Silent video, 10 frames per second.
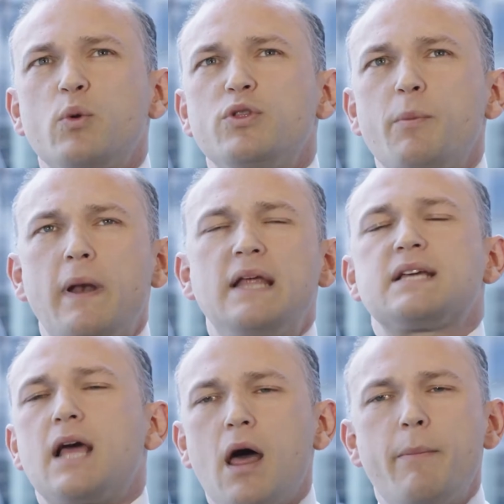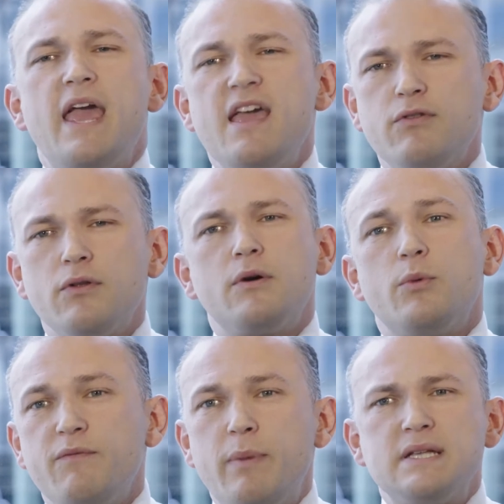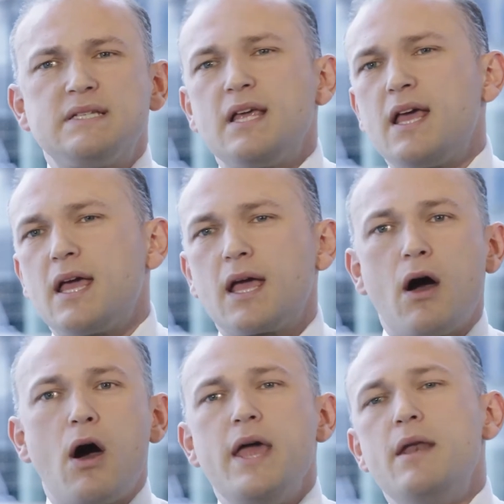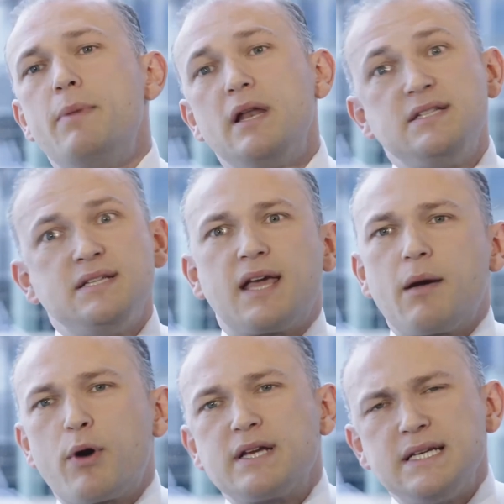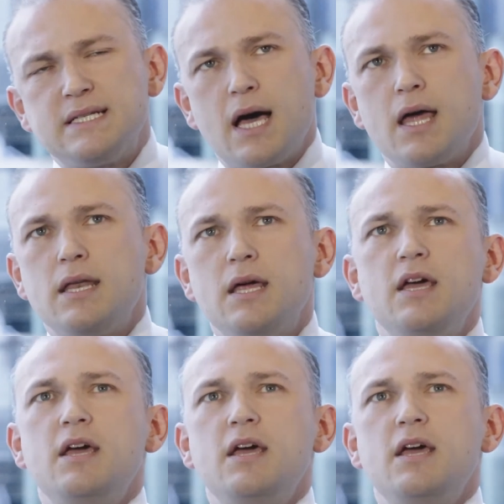With the political upheaval that we've been seeing, our inability to get Brexit done,